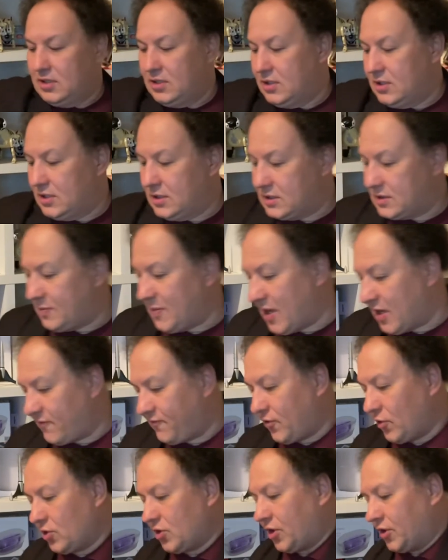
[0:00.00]
Smart
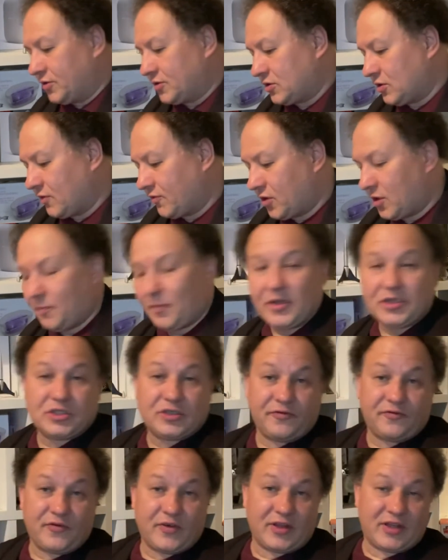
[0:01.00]
Folio. So I've got a bunch
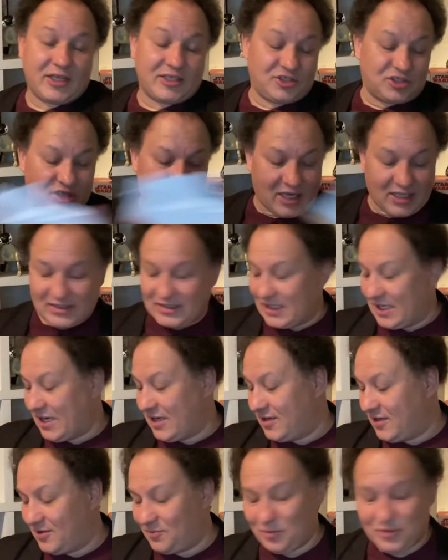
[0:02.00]
of things you can't see,
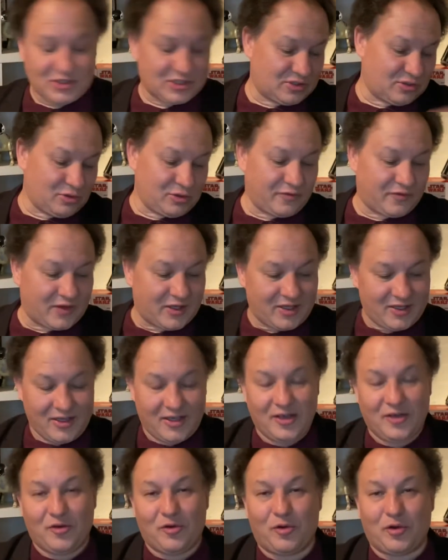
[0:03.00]
which is all of the
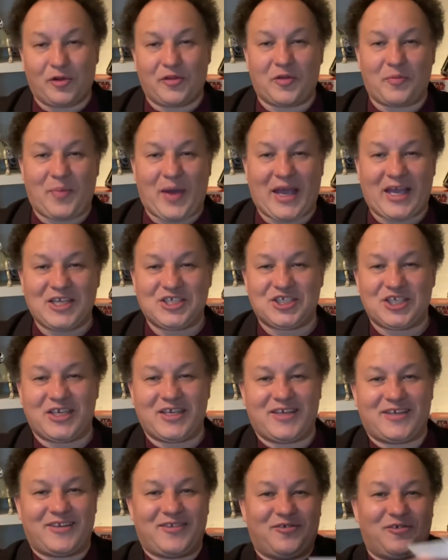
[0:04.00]
packaging
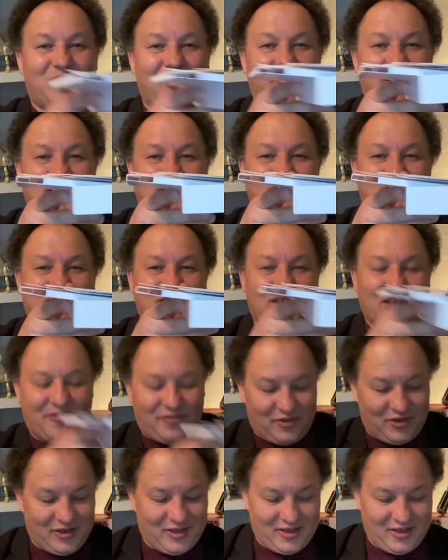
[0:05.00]
and all of that sort of stuff.